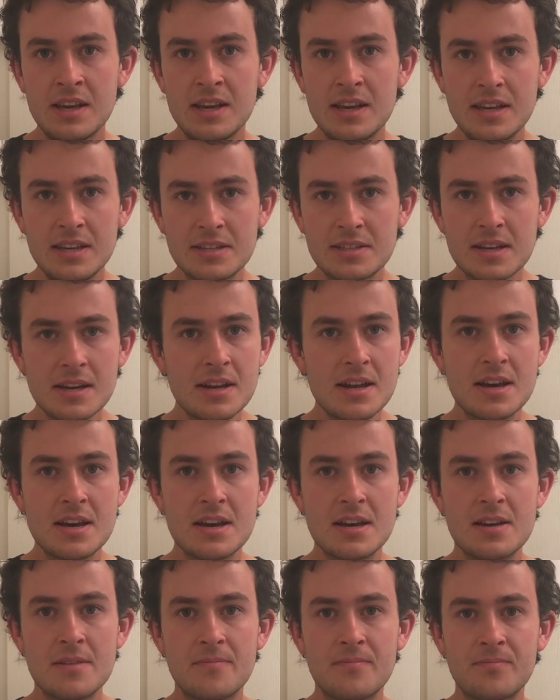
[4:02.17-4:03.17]
he's
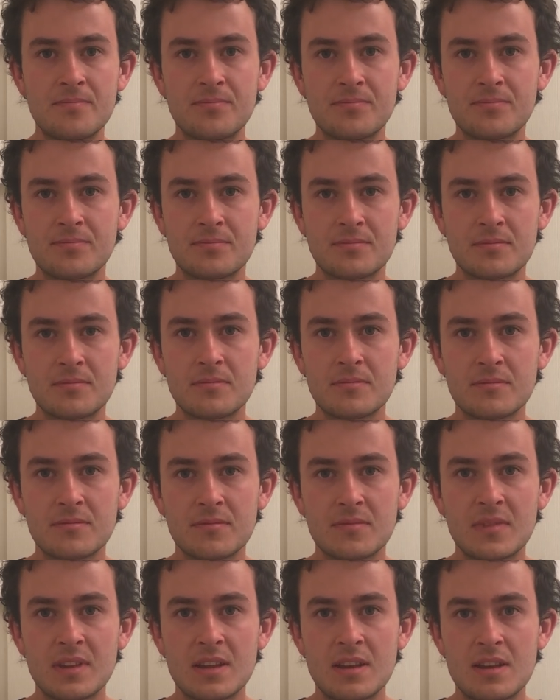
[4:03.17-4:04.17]
gonna
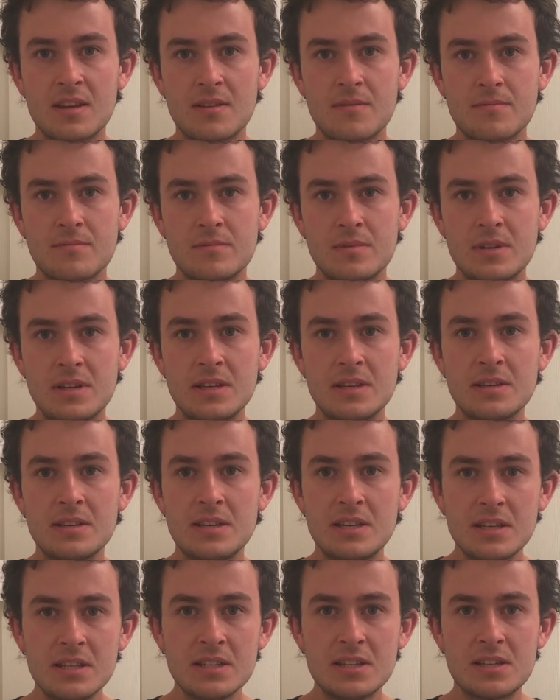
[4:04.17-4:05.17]
he
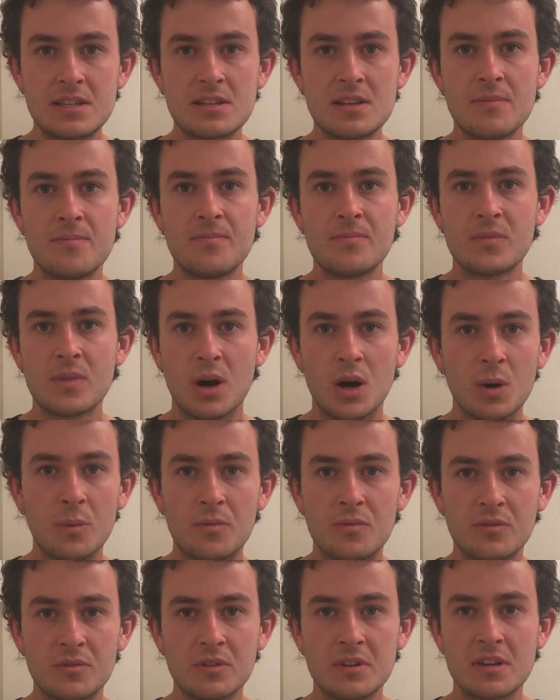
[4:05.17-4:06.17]
he's
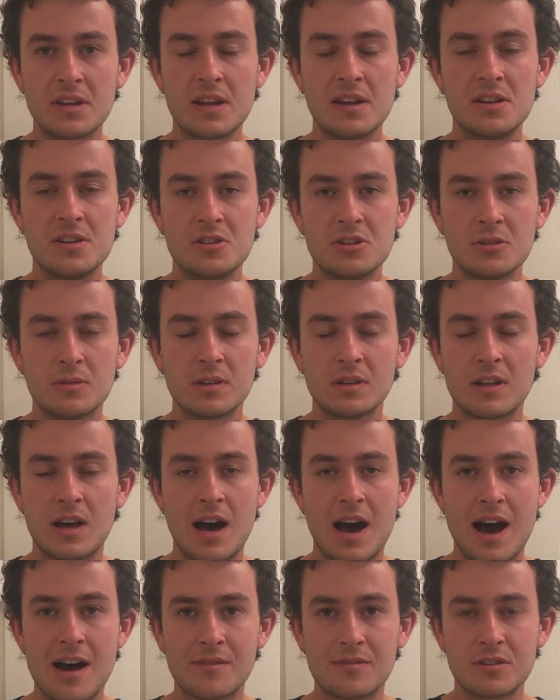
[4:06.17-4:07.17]
hopefully gonna do a
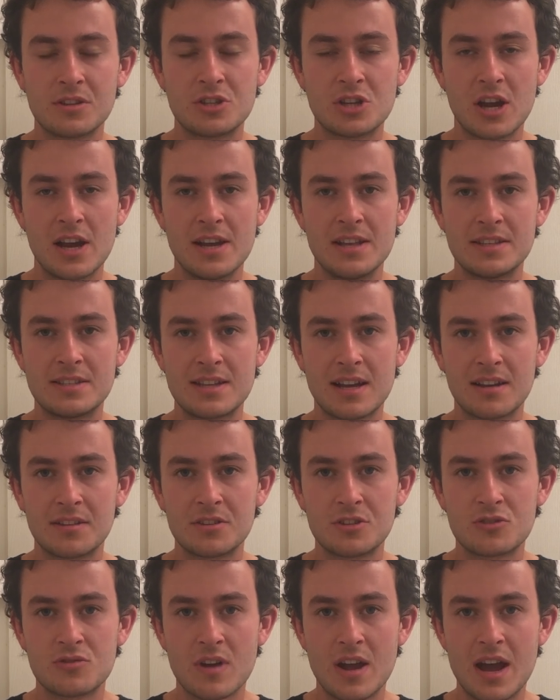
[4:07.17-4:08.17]
lot for the Giants down the
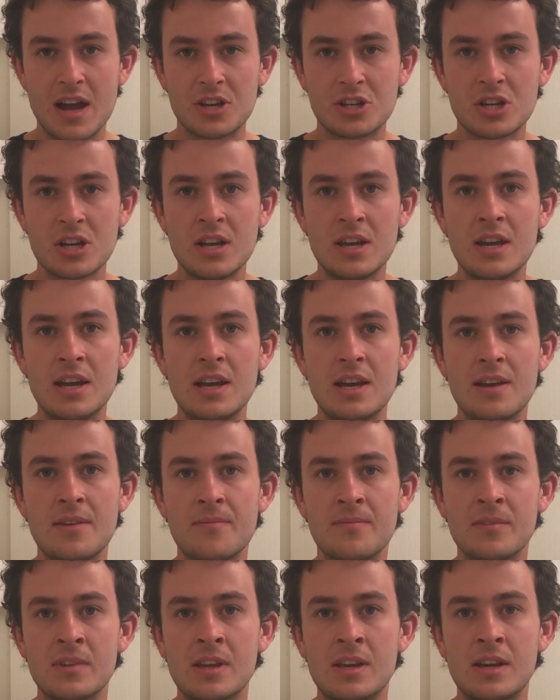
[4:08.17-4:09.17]
stretch.
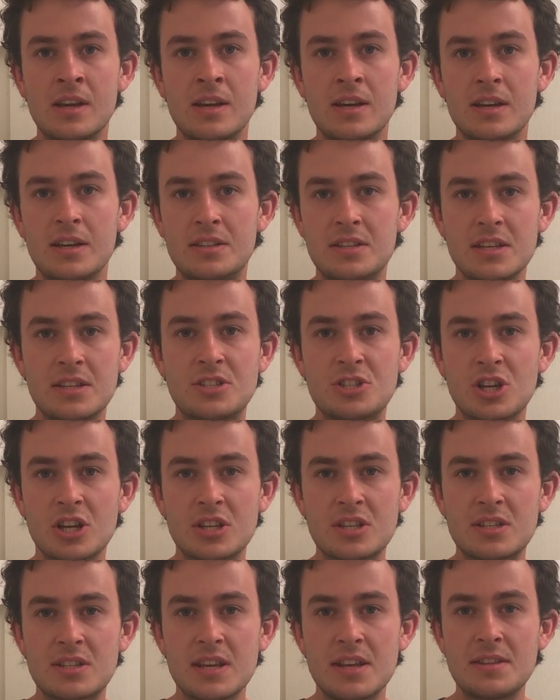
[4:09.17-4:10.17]
It's it's
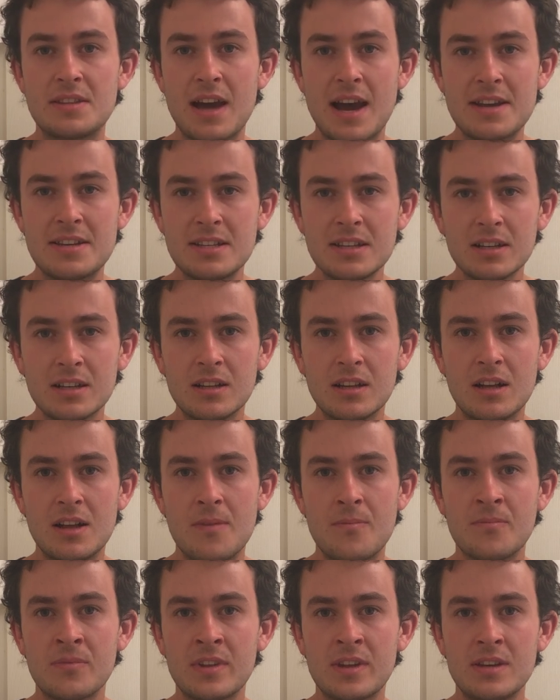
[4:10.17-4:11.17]
just that the
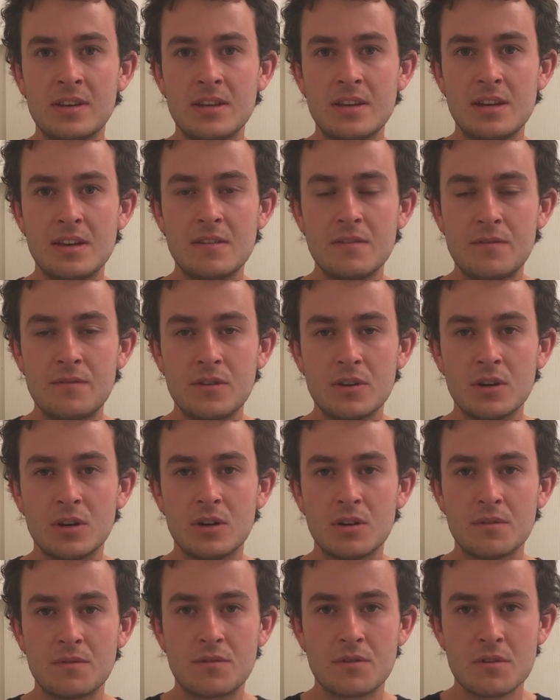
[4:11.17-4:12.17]
ideal
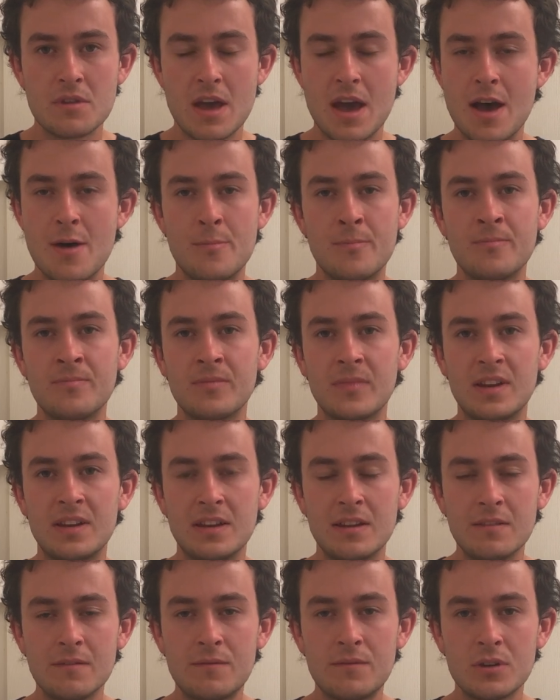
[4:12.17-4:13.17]
infield for them, an
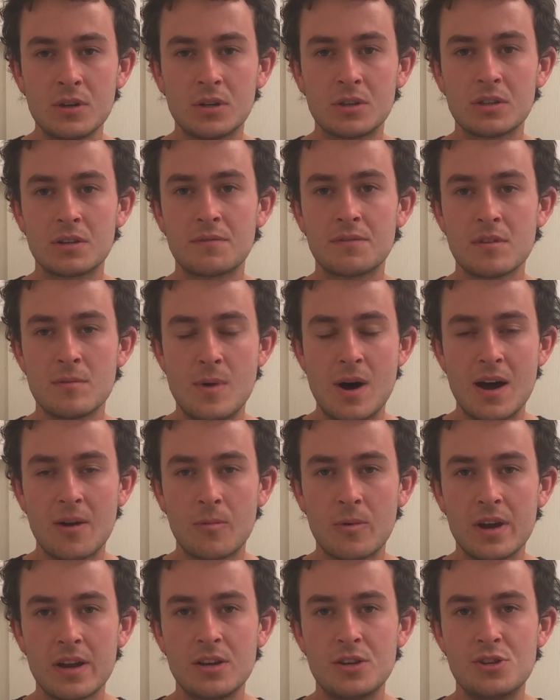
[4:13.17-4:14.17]
infield of LaMonte
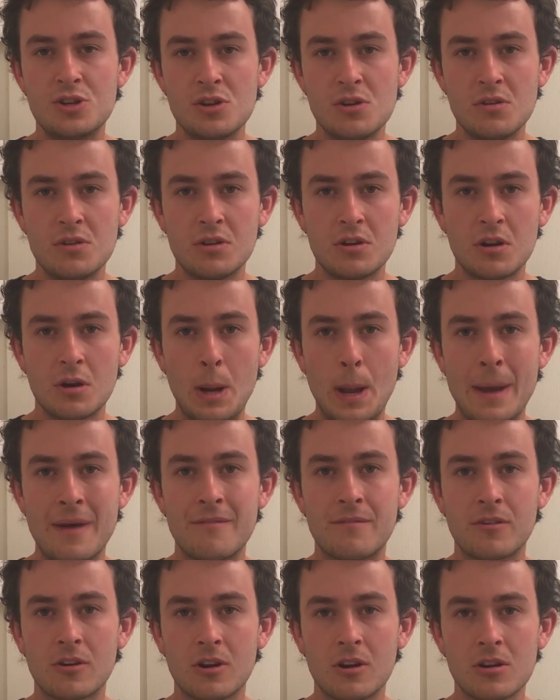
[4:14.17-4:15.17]
Wade Jr.
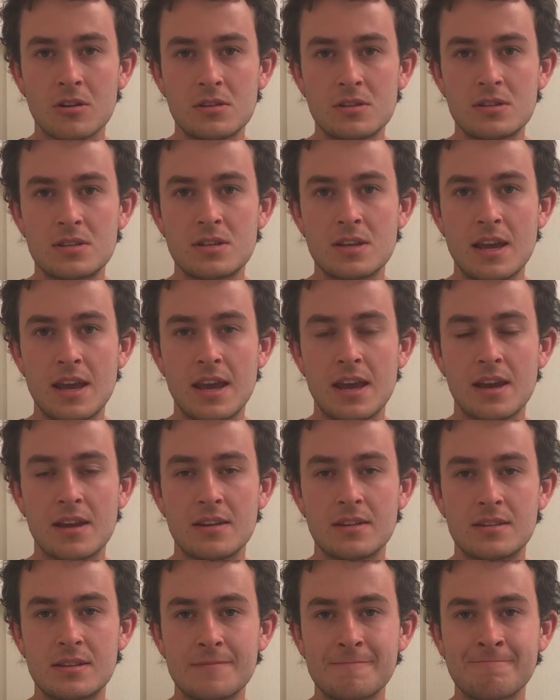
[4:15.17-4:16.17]
at first
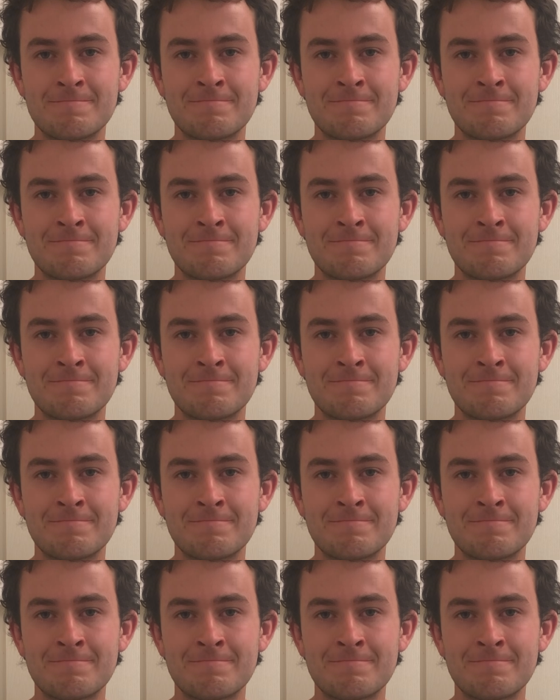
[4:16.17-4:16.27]
and